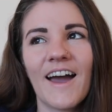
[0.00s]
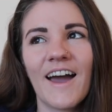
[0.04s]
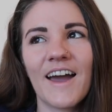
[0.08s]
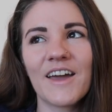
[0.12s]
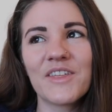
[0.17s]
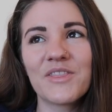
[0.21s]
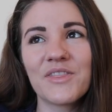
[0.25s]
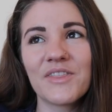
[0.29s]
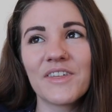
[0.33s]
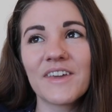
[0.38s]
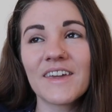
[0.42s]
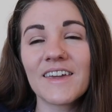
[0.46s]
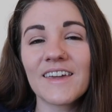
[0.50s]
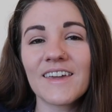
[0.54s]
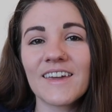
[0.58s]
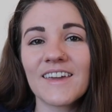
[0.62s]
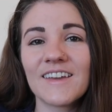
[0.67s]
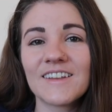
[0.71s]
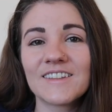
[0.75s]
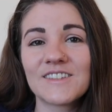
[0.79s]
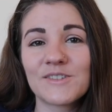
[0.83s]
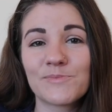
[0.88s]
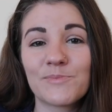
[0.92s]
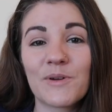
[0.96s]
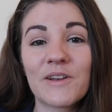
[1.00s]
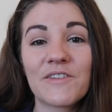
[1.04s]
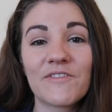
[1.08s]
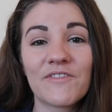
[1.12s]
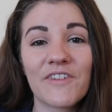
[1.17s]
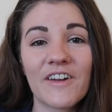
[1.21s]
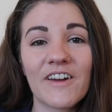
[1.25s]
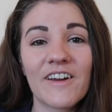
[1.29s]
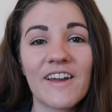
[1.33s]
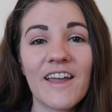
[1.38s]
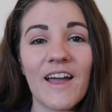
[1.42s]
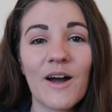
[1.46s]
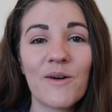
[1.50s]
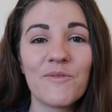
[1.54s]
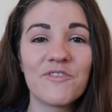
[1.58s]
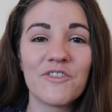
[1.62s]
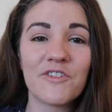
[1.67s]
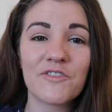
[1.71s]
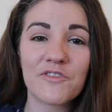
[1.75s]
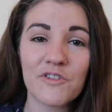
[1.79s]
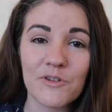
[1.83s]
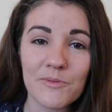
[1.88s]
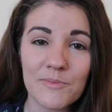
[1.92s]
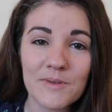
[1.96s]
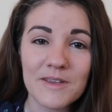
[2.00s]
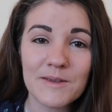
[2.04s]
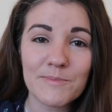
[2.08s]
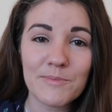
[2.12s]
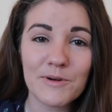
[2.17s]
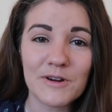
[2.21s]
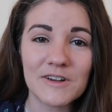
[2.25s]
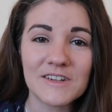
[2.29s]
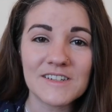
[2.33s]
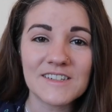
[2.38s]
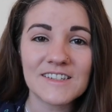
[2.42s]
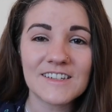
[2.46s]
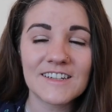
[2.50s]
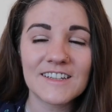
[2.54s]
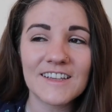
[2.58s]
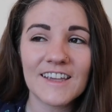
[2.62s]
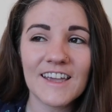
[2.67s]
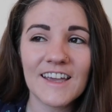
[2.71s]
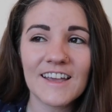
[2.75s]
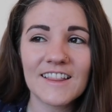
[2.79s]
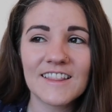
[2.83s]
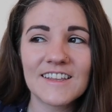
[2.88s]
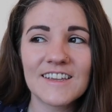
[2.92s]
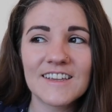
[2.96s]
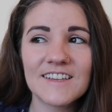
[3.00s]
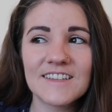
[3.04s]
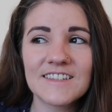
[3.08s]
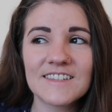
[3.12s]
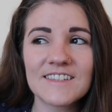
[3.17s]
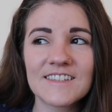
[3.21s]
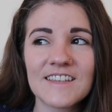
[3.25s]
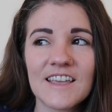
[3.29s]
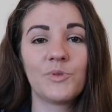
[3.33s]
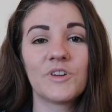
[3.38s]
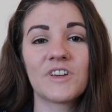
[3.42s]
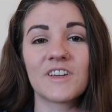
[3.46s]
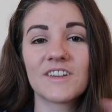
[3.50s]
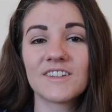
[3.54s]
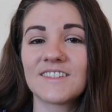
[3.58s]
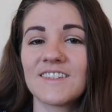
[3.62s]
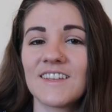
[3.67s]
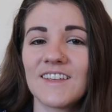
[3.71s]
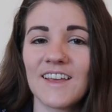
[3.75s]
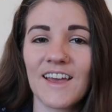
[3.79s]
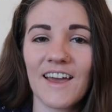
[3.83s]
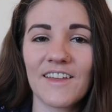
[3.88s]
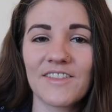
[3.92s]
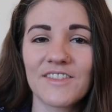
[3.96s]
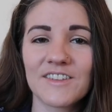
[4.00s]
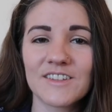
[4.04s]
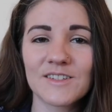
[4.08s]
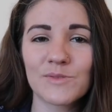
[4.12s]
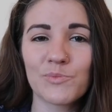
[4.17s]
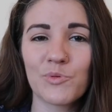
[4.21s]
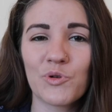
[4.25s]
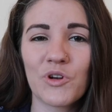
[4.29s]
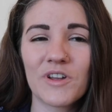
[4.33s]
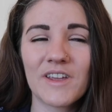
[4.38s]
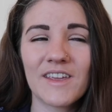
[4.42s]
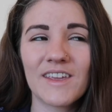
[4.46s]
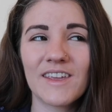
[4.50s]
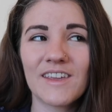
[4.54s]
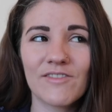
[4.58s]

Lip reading: I think it's been very helpful for me personally, at least, because at this point,